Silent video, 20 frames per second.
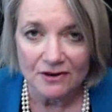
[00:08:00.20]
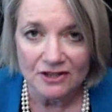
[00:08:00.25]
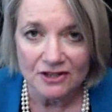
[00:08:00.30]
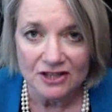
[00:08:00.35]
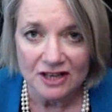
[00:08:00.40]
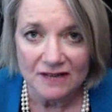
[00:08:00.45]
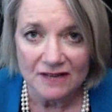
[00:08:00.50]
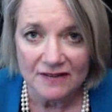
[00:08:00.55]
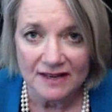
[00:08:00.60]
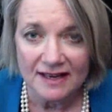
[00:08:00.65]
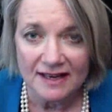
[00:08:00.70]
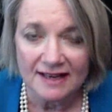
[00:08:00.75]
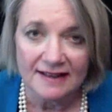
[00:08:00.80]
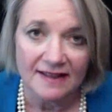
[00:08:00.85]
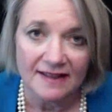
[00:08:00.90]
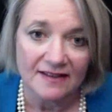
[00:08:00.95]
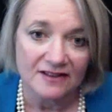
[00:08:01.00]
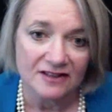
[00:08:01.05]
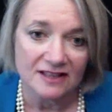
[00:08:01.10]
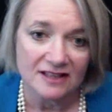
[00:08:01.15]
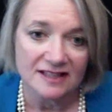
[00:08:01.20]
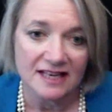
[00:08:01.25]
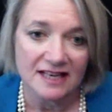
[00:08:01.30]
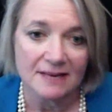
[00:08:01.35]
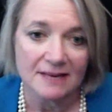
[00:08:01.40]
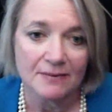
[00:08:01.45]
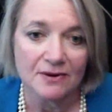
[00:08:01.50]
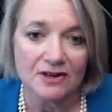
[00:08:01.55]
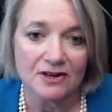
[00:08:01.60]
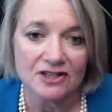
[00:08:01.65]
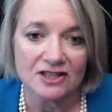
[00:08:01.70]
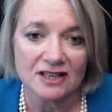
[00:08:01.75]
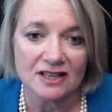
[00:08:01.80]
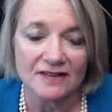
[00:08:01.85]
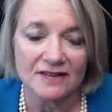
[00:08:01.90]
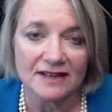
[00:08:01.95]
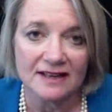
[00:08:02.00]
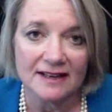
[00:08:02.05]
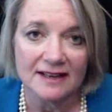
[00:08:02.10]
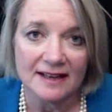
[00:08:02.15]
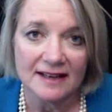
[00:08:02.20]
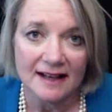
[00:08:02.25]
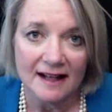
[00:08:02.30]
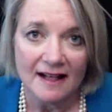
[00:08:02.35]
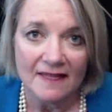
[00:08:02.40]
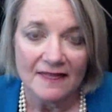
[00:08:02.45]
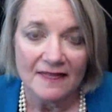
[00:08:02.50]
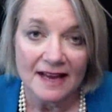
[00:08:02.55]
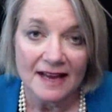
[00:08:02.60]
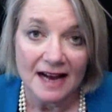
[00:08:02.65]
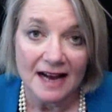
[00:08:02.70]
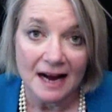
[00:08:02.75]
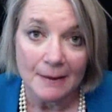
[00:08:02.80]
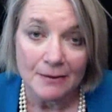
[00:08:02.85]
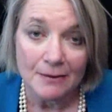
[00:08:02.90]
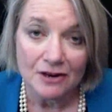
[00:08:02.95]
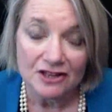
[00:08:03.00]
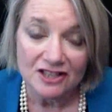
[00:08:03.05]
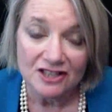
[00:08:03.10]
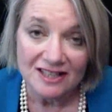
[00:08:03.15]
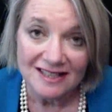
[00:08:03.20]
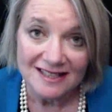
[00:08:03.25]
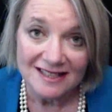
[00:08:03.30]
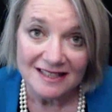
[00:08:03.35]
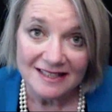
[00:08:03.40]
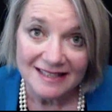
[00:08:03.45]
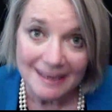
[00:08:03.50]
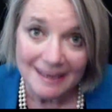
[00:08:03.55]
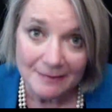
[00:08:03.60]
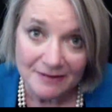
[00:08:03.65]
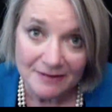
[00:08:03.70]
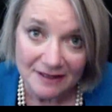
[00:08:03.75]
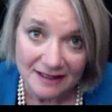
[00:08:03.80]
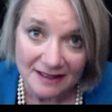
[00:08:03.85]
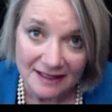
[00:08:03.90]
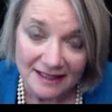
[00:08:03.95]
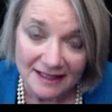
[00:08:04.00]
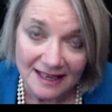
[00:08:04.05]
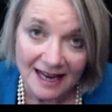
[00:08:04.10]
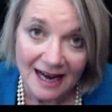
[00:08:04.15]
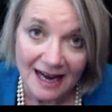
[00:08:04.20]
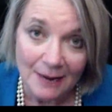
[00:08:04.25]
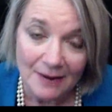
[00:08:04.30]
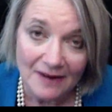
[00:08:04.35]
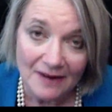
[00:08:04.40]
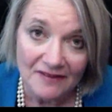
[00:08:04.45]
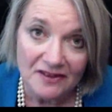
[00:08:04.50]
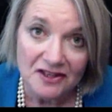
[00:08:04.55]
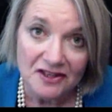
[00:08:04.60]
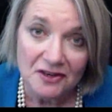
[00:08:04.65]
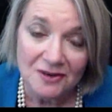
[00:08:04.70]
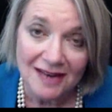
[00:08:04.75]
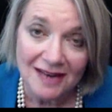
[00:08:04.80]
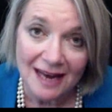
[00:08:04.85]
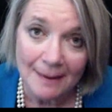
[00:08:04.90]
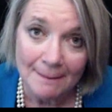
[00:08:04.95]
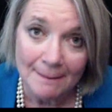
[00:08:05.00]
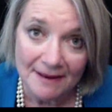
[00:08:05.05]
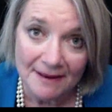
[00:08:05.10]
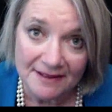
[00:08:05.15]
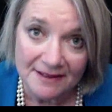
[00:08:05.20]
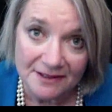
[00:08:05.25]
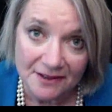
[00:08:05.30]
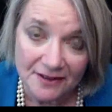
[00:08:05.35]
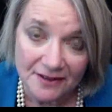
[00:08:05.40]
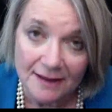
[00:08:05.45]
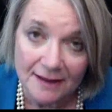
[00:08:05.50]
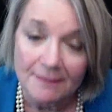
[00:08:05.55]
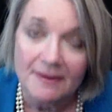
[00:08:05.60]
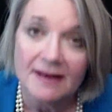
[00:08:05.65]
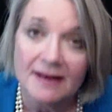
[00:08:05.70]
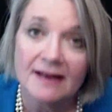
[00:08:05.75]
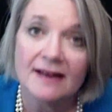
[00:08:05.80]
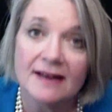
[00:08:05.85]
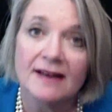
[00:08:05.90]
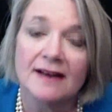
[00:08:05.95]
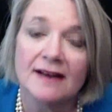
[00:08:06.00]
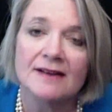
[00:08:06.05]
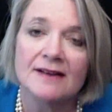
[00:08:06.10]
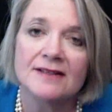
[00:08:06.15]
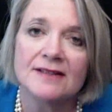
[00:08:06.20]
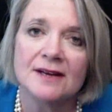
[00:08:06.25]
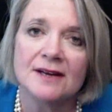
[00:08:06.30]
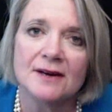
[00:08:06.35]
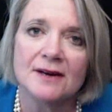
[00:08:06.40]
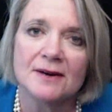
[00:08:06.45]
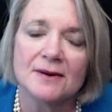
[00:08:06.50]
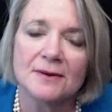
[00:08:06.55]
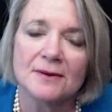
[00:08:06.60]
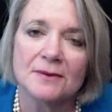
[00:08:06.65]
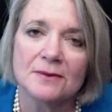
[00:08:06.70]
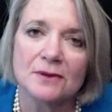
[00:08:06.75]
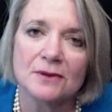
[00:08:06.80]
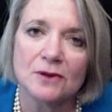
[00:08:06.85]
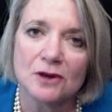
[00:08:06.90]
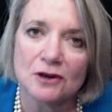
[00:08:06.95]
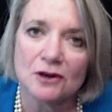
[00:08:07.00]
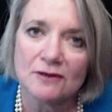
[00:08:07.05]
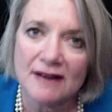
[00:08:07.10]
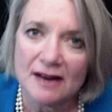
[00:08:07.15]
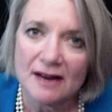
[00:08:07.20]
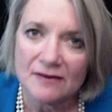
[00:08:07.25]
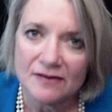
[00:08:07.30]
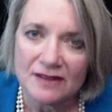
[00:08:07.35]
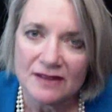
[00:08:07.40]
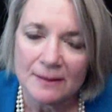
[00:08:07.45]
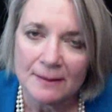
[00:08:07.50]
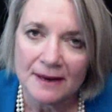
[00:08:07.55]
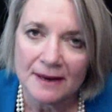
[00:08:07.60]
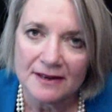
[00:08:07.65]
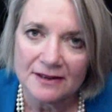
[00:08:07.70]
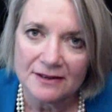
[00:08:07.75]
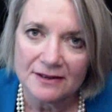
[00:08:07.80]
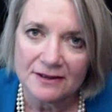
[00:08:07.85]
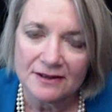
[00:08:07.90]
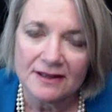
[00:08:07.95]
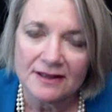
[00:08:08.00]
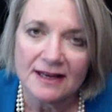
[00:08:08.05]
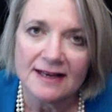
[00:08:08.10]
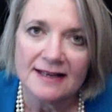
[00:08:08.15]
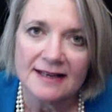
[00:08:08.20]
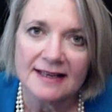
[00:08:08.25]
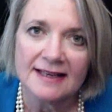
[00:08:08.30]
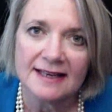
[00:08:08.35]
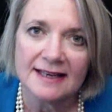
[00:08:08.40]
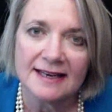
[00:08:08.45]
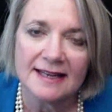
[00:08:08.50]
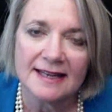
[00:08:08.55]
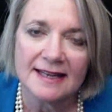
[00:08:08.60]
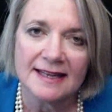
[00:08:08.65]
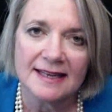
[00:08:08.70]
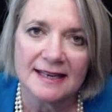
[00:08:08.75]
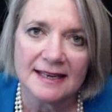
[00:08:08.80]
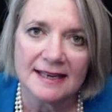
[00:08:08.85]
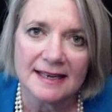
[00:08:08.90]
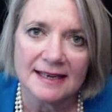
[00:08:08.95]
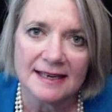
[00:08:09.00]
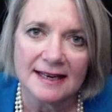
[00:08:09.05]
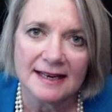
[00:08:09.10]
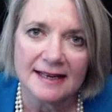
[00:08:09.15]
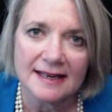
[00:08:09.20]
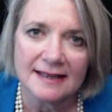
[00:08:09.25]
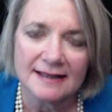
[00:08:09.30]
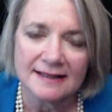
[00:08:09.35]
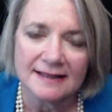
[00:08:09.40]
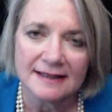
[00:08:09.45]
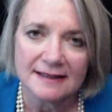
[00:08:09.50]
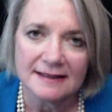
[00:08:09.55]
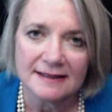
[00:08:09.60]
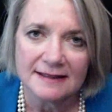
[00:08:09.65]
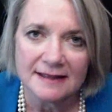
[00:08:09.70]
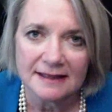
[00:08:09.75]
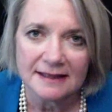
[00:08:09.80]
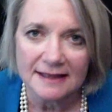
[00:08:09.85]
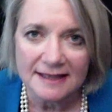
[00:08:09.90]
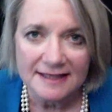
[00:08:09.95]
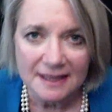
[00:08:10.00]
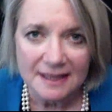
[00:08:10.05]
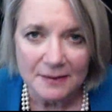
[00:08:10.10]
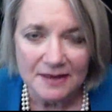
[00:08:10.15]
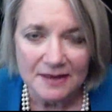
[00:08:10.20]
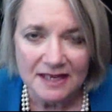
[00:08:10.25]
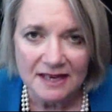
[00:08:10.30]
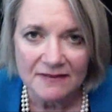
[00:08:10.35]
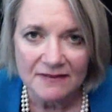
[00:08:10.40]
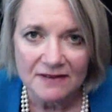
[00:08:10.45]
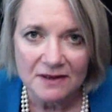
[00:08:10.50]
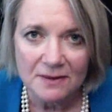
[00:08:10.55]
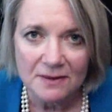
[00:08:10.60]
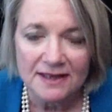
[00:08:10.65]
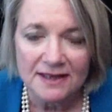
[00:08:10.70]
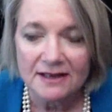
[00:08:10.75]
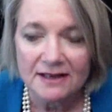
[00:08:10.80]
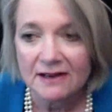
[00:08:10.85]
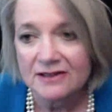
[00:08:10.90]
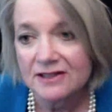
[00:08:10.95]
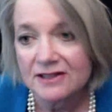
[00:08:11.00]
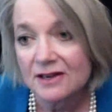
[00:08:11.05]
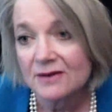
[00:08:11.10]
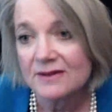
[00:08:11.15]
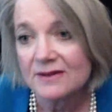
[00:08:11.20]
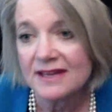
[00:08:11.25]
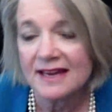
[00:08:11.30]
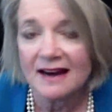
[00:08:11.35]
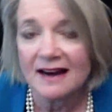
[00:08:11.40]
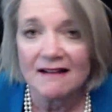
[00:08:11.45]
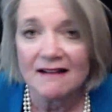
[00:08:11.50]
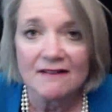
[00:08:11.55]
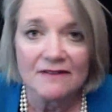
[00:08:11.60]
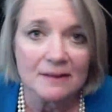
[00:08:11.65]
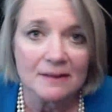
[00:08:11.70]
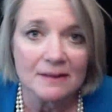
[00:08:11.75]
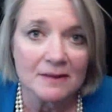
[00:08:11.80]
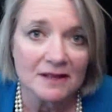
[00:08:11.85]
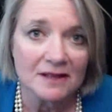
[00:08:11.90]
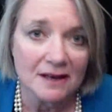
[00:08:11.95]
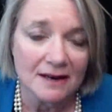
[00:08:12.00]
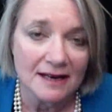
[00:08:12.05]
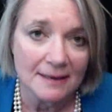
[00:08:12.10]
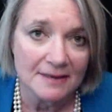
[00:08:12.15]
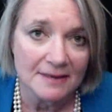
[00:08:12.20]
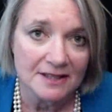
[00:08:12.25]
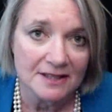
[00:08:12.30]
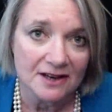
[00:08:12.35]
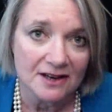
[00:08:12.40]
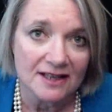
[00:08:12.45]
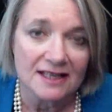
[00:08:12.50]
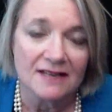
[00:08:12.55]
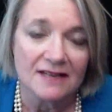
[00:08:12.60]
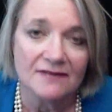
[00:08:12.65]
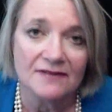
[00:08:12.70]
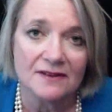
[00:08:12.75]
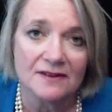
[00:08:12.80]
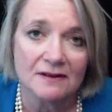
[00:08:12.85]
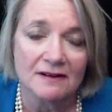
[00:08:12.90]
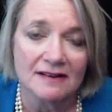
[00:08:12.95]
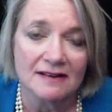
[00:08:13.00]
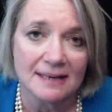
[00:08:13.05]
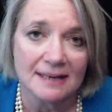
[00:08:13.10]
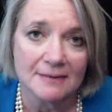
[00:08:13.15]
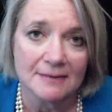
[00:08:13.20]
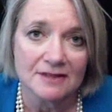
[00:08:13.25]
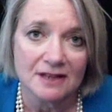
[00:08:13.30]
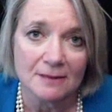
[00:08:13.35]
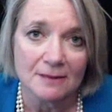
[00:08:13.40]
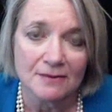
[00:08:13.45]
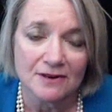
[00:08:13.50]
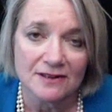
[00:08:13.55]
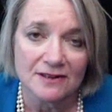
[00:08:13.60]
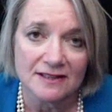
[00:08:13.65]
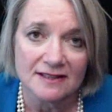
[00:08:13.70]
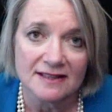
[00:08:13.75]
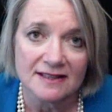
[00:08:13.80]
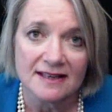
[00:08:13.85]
of it, and then there's a state portion of it. They are purchased separately. However, you can bundle them. So look around for the bundle in the, the, the links that we give you, and also they are available on Amazon if you're an Amazon person